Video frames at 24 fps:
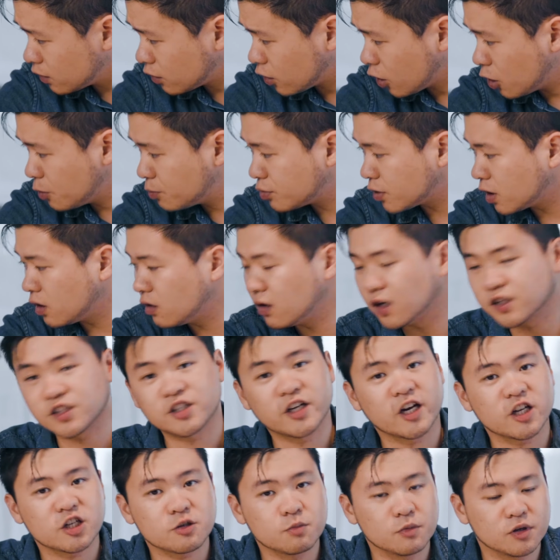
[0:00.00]
GoPro
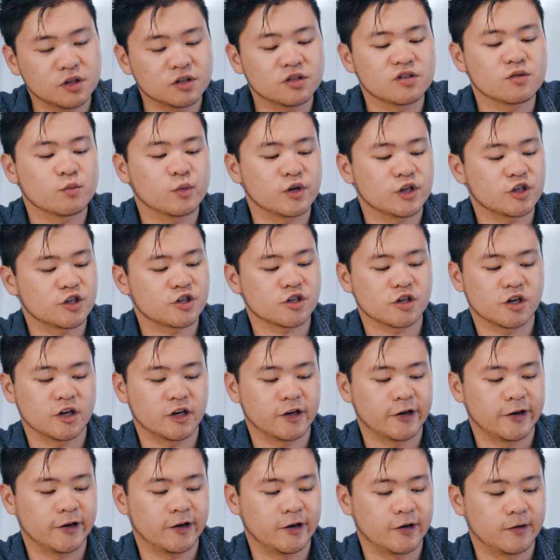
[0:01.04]
attachment, which
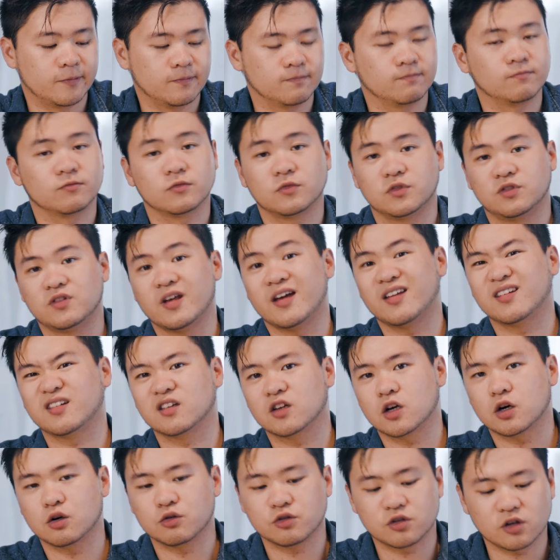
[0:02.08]
then
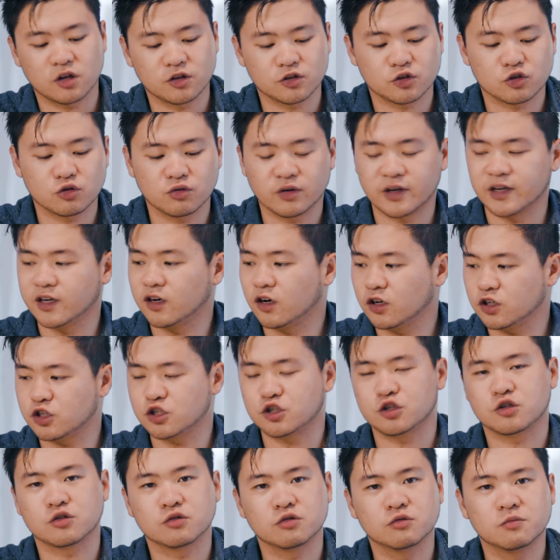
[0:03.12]
goes onto a hot
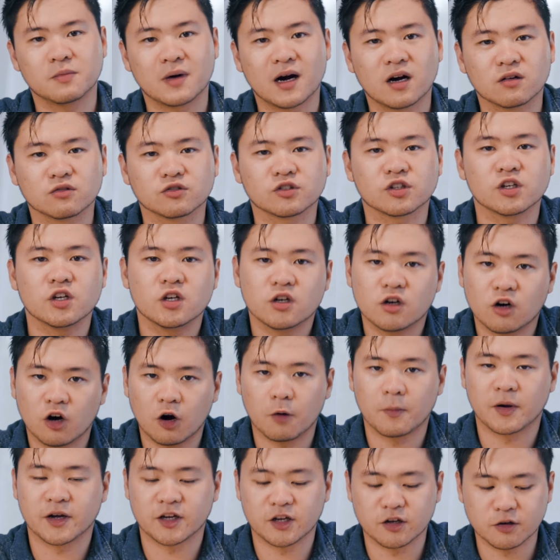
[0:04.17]
shoe mount
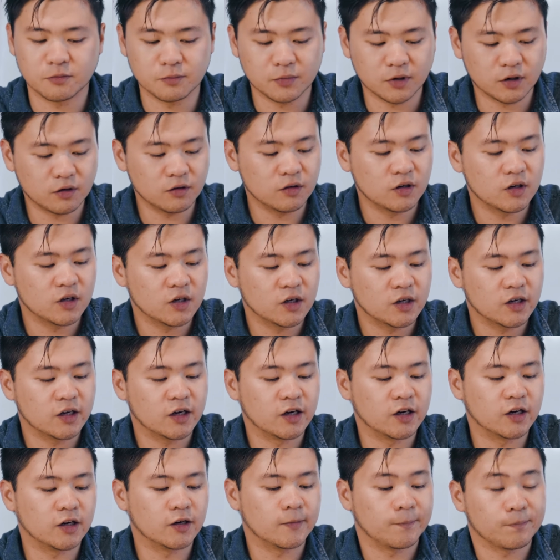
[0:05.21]
on my gimbal.
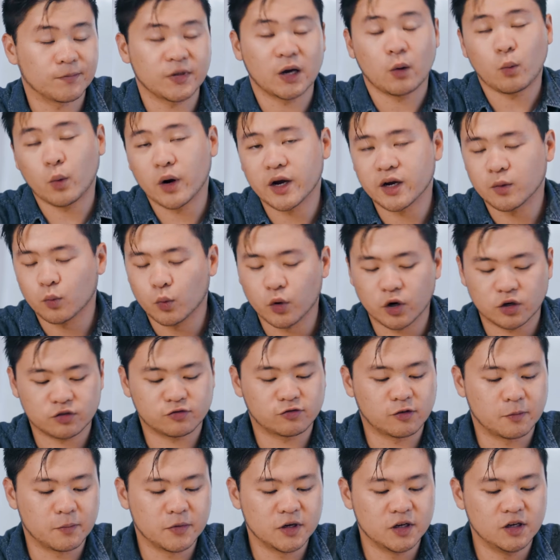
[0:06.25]
That way it works
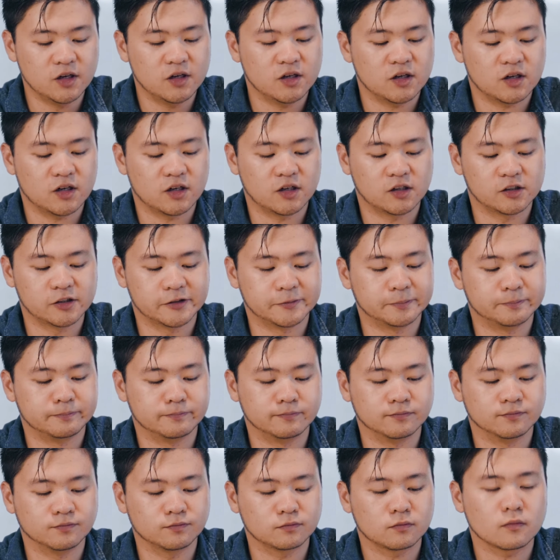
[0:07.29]
for me.
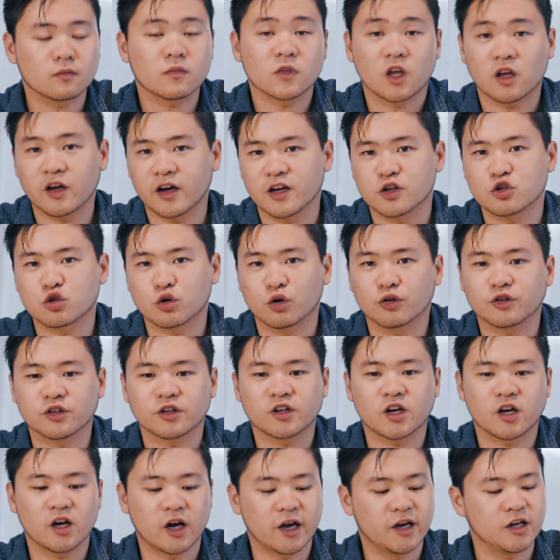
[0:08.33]
A shorter
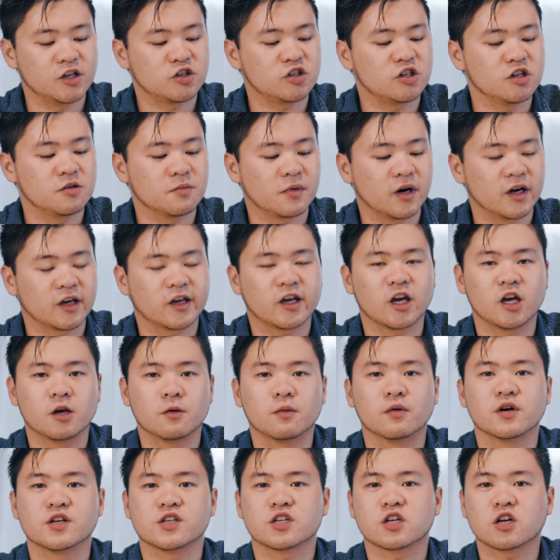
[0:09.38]
HDMI
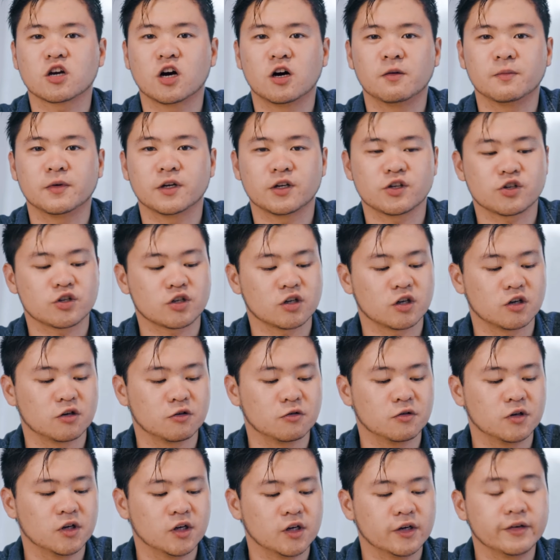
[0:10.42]
cable is coming,
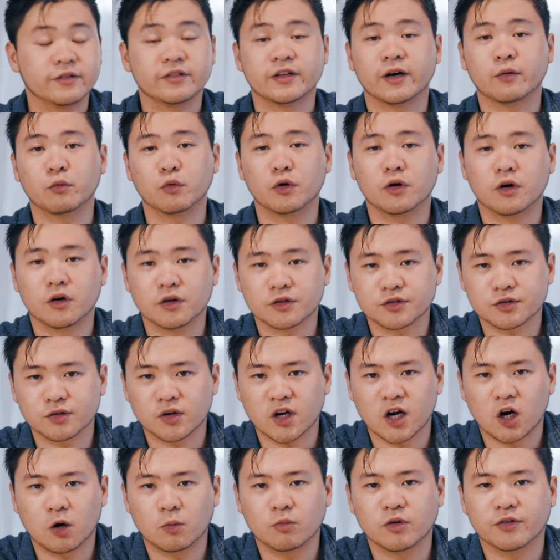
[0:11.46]
so that will
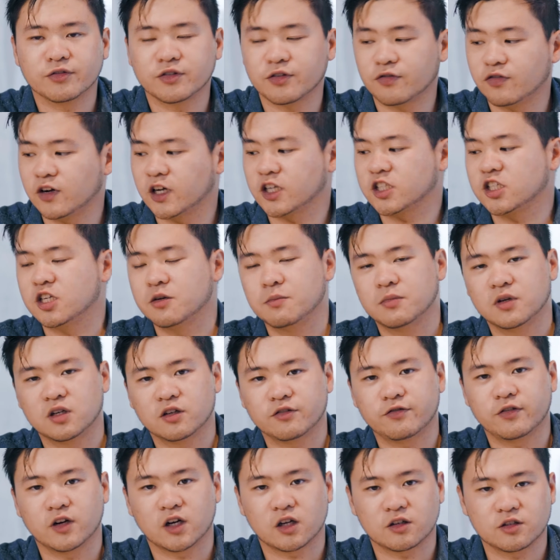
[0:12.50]
also help with the
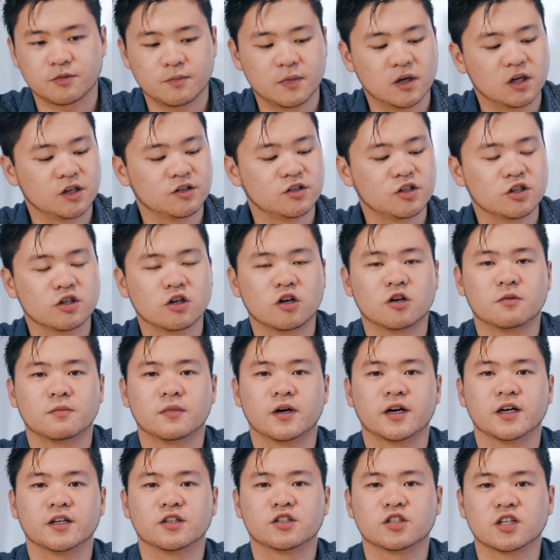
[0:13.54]
flexibility on
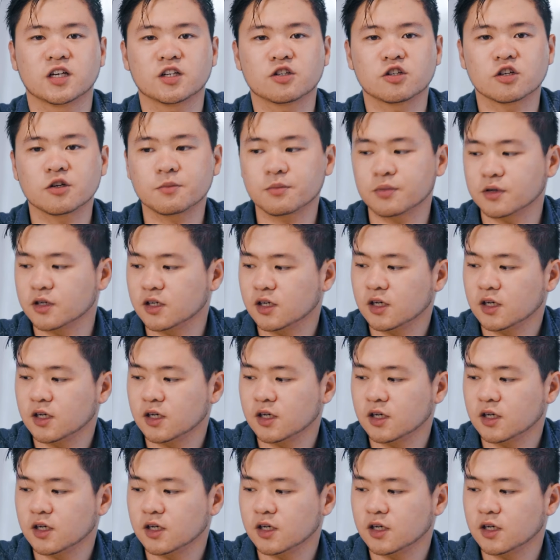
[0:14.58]
my setup.